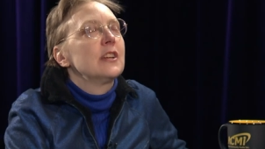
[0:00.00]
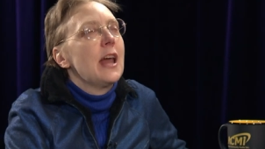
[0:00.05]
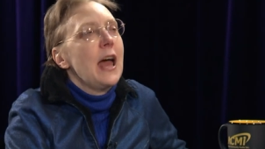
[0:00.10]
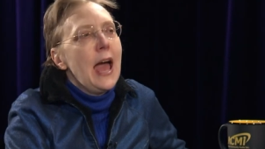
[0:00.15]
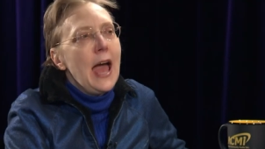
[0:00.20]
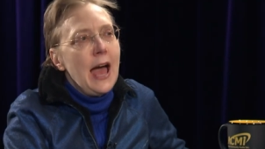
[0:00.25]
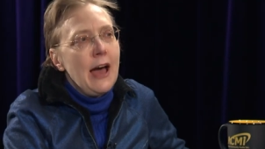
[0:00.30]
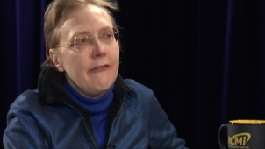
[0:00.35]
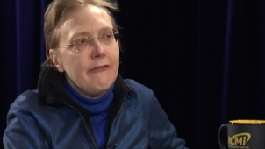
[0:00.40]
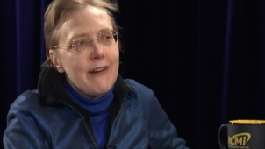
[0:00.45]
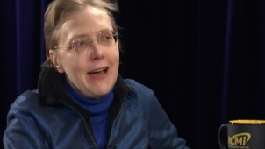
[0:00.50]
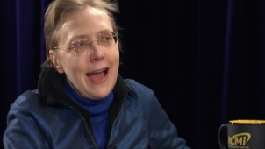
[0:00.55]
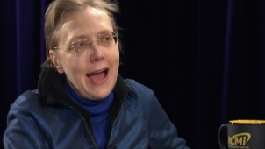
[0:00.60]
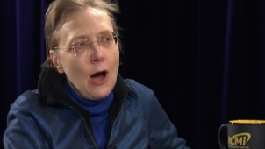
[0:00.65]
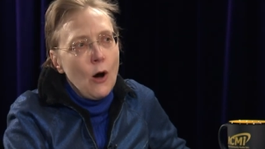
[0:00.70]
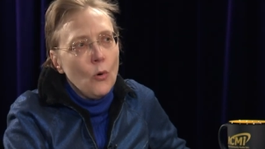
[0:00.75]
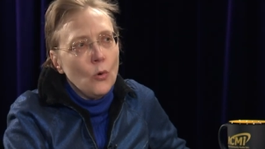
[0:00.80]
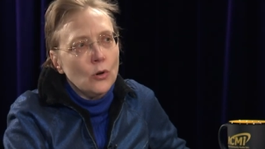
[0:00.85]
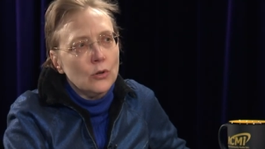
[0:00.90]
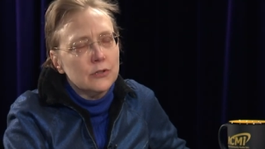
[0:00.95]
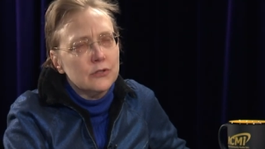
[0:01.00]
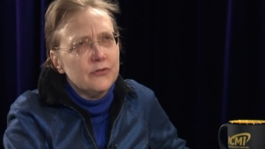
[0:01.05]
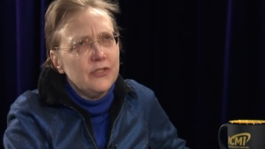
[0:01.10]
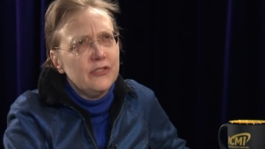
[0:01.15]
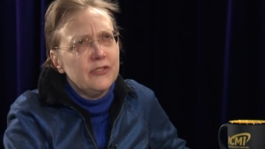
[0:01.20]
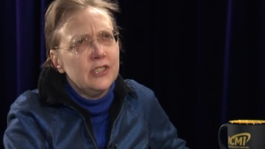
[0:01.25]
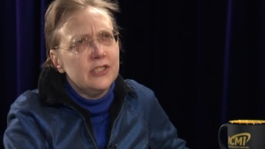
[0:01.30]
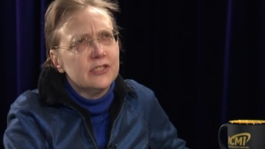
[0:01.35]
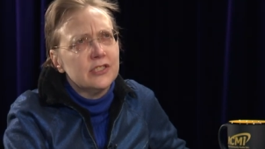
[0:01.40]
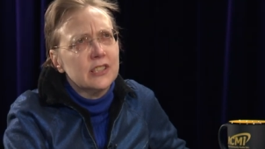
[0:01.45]
and a half hours,
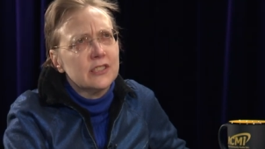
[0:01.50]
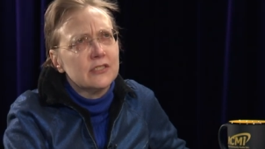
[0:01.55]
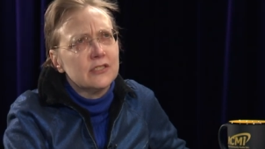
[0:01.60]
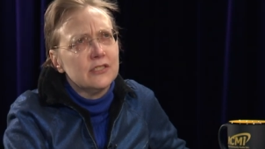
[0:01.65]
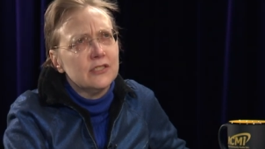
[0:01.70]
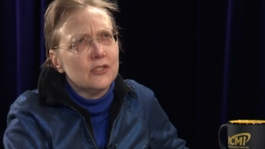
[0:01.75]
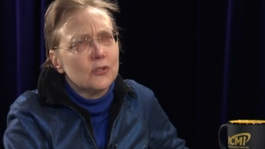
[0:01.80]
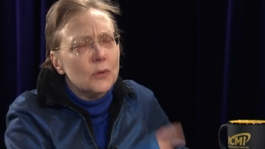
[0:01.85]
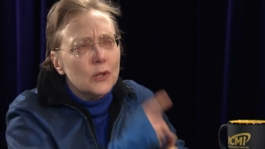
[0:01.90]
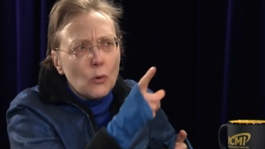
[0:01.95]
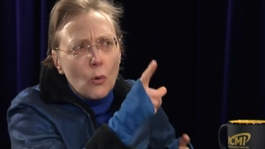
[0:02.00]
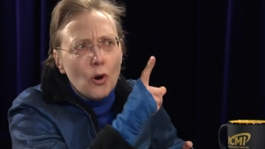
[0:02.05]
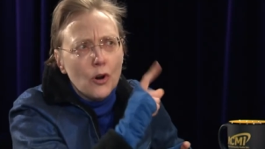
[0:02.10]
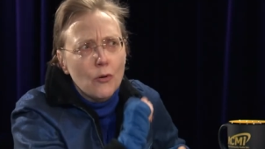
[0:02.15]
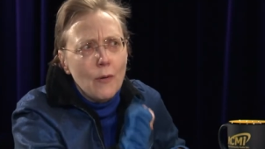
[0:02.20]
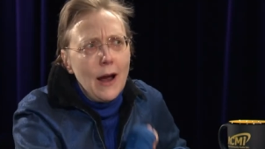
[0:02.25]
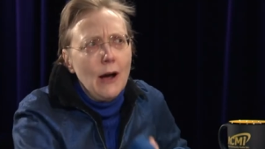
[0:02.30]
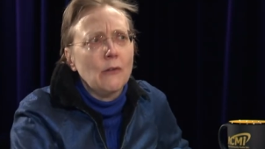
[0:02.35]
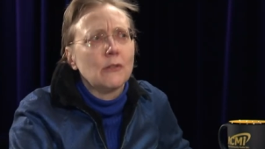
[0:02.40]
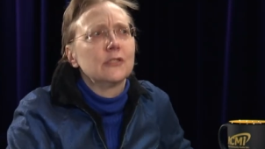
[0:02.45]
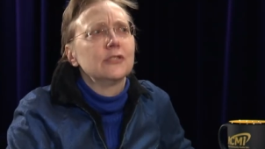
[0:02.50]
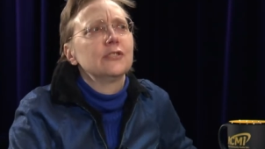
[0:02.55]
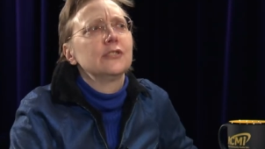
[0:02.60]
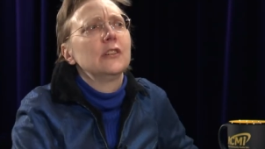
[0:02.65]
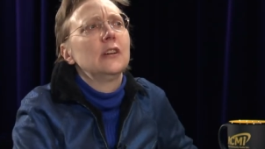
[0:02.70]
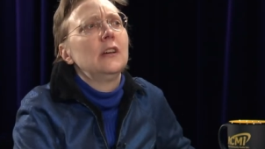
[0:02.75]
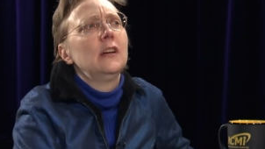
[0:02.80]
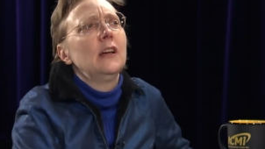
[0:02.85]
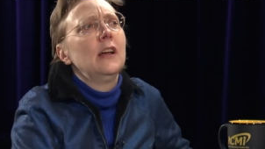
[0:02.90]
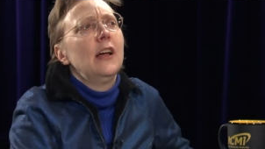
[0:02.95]
56 and three quarter
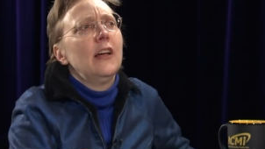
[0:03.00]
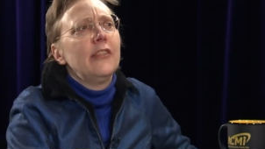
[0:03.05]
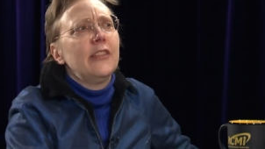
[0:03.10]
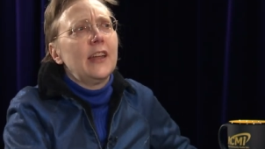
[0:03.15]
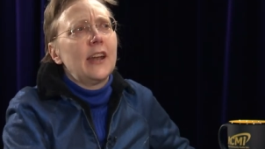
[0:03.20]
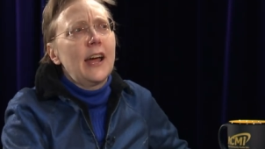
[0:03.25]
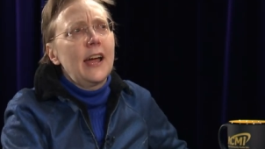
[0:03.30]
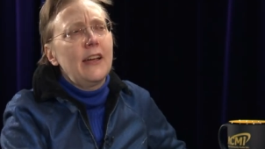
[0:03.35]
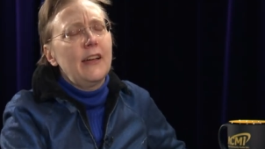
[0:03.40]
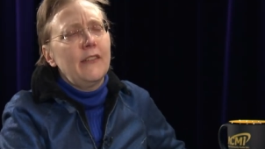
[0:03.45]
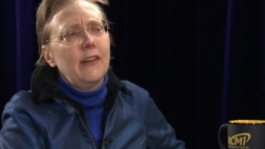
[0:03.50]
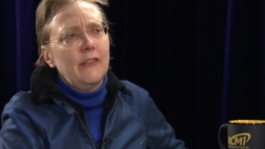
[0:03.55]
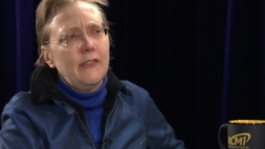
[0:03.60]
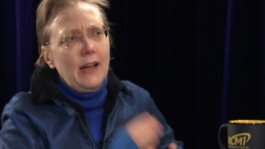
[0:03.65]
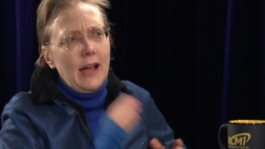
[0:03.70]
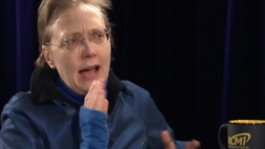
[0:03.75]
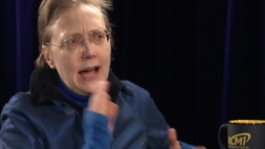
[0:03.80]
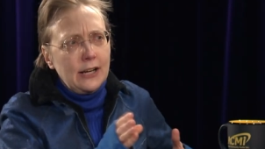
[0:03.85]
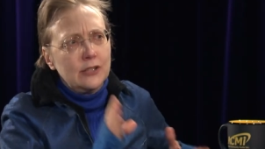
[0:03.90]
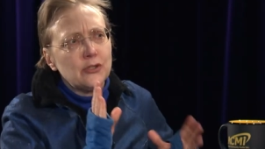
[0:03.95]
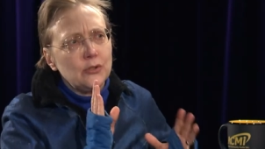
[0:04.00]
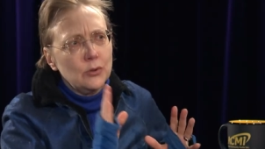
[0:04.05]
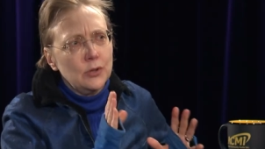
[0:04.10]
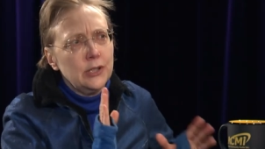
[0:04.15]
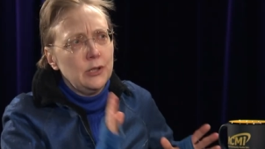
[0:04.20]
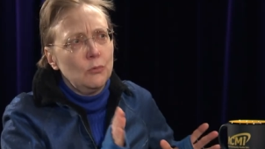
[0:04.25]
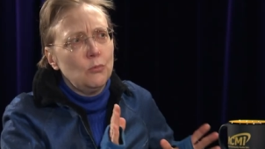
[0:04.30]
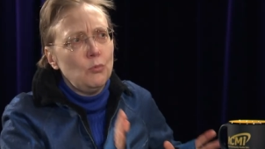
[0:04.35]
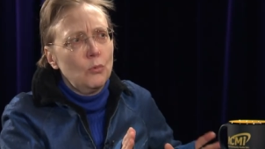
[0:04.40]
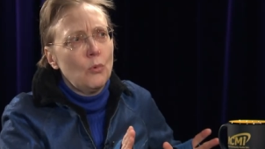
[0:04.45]
hours that's... that I
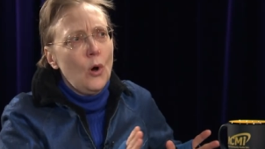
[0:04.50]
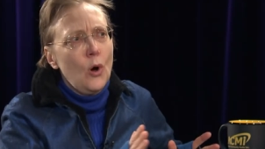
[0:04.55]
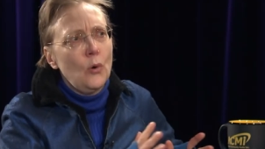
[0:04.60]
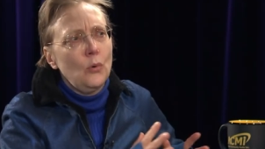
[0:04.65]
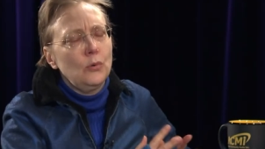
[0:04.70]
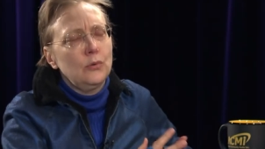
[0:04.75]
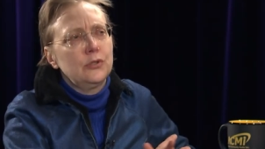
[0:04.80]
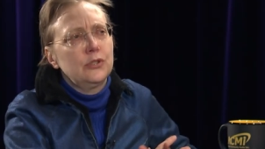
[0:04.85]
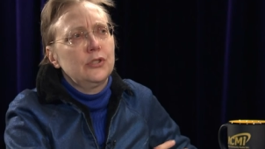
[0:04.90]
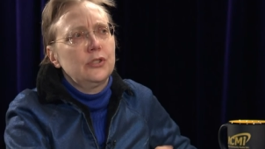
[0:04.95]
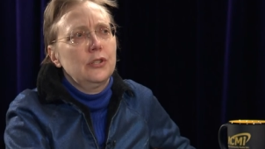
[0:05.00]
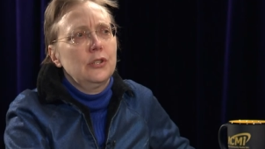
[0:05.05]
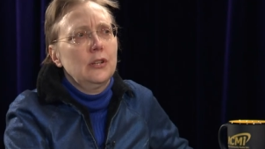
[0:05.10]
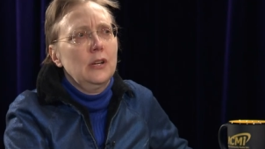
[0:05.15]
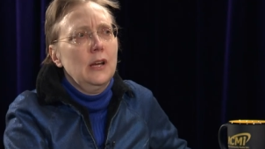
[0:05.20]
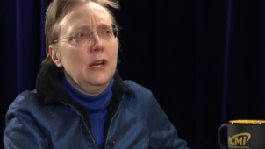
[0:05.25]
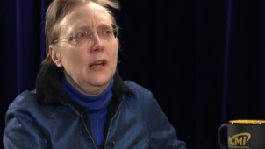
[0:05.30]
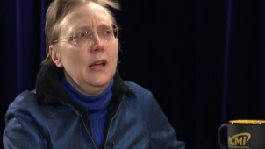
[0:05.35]
actually wrote.